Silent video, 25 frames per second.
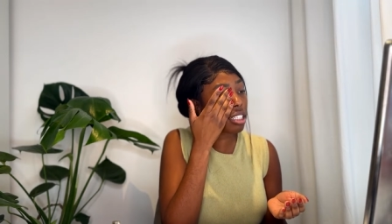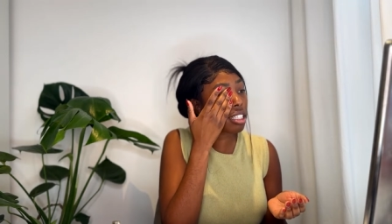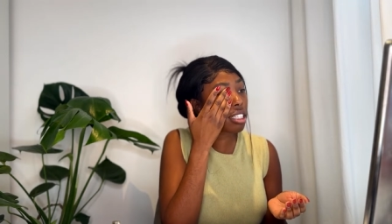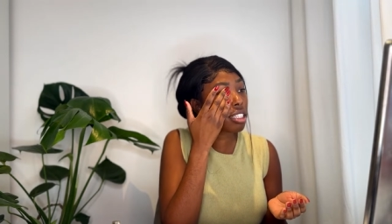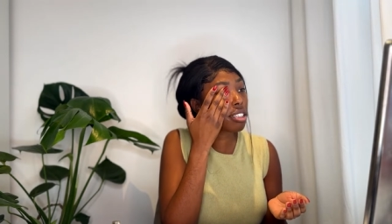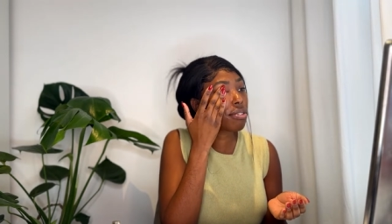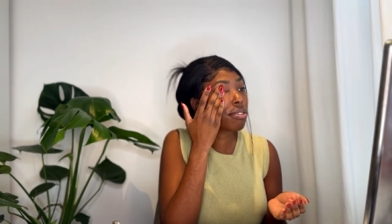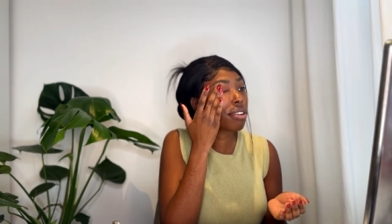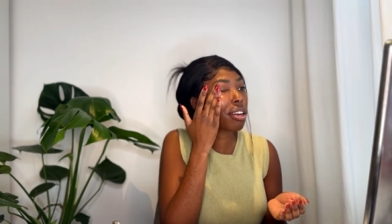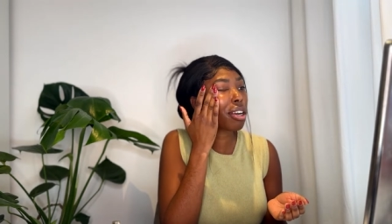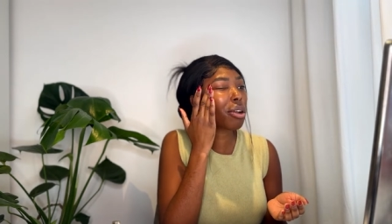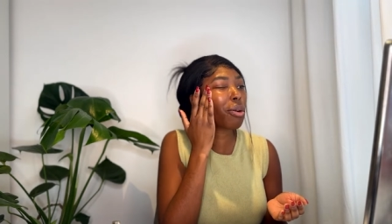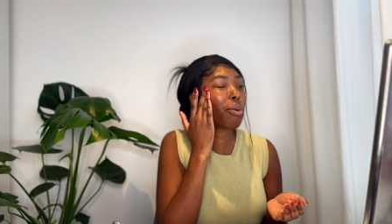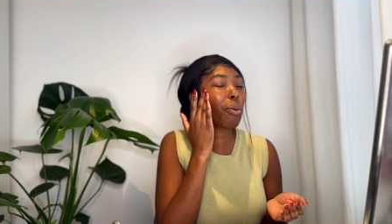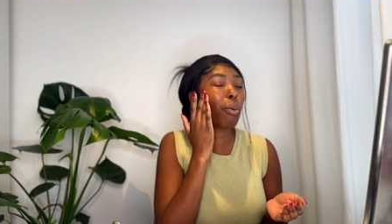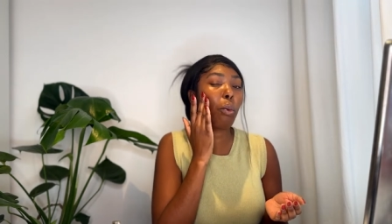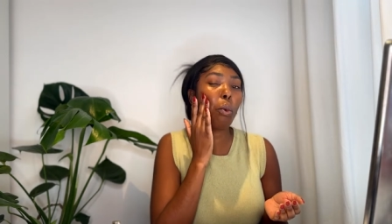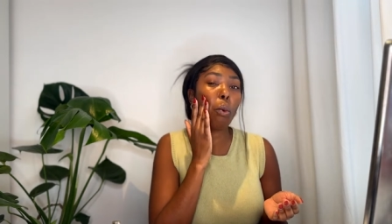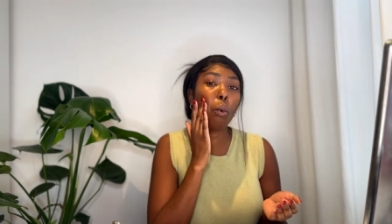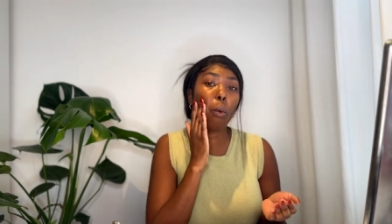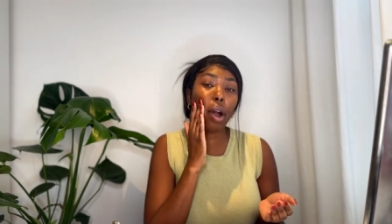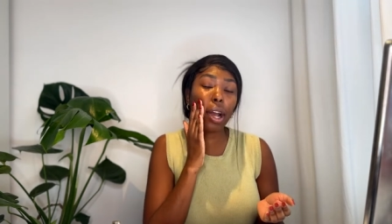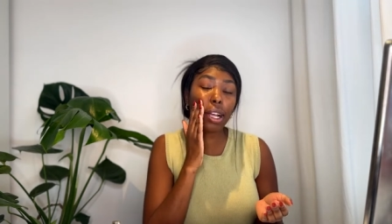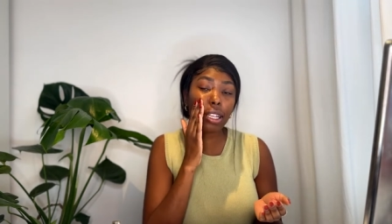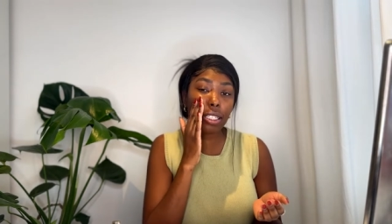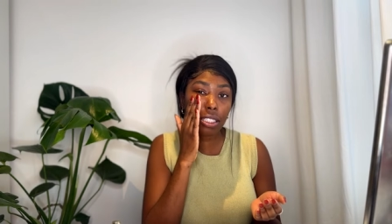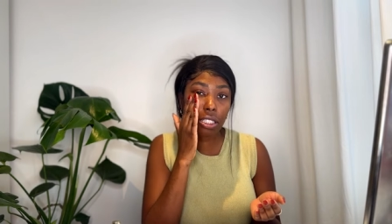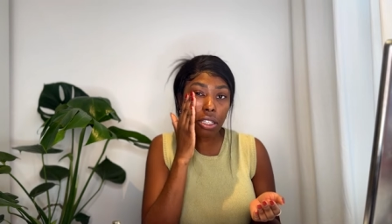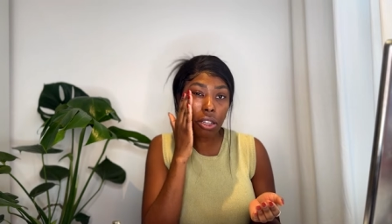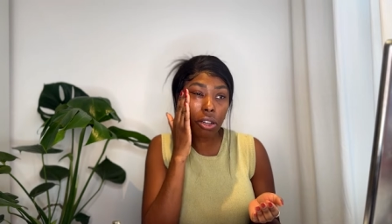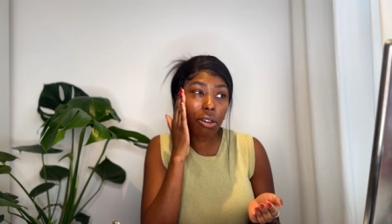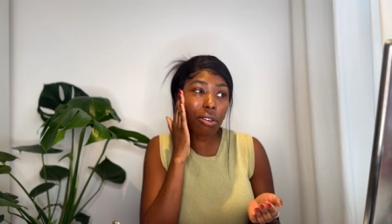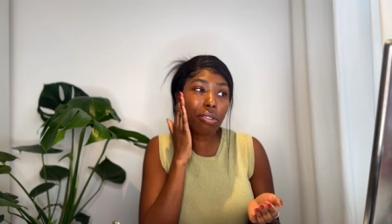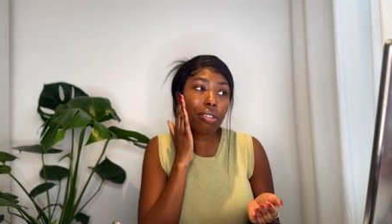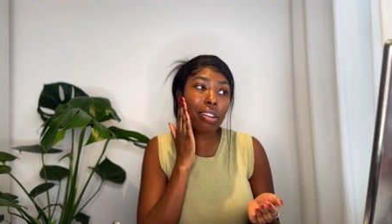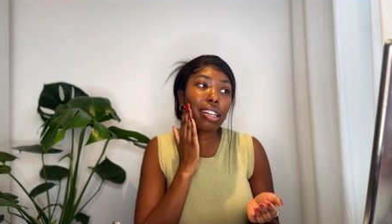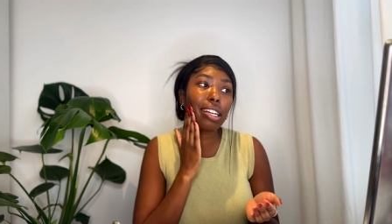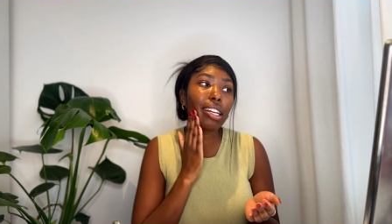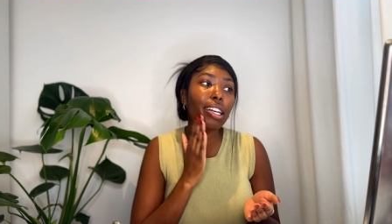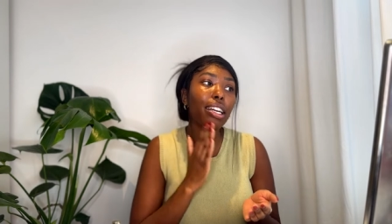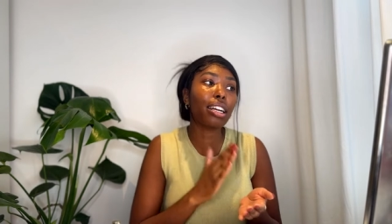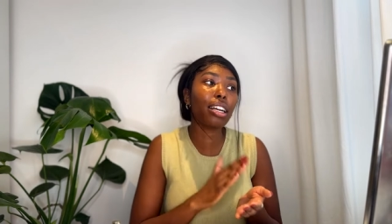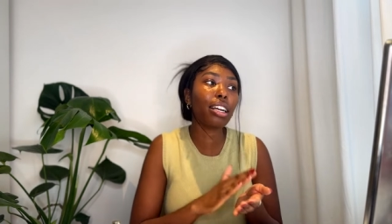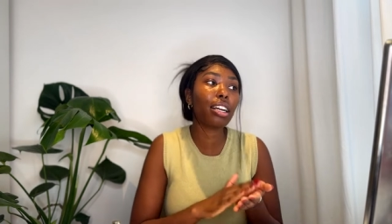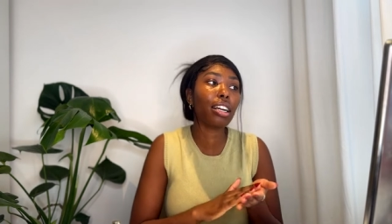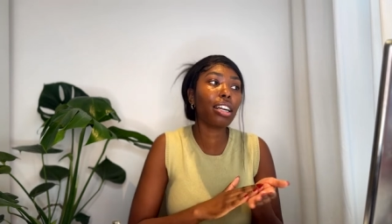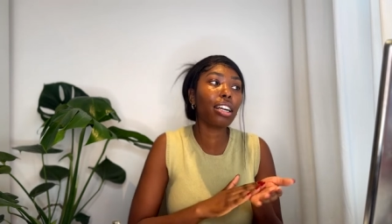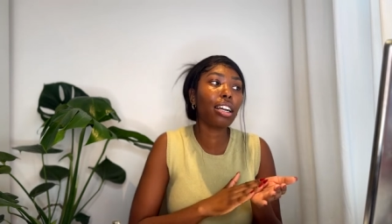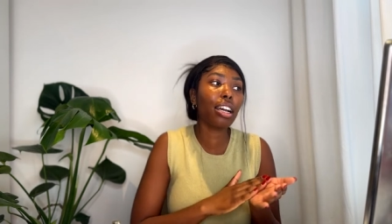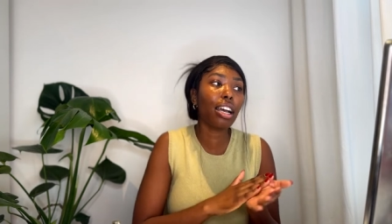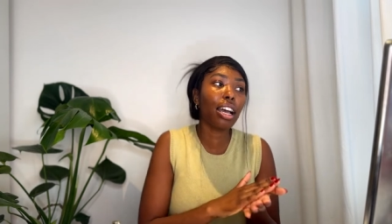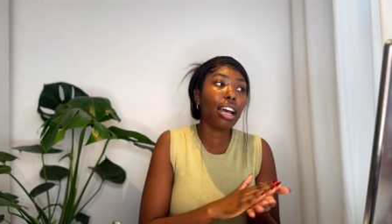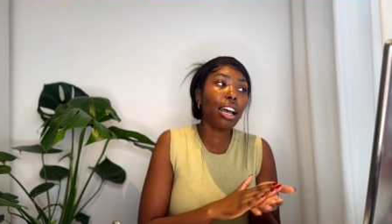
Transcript: It's very wet over here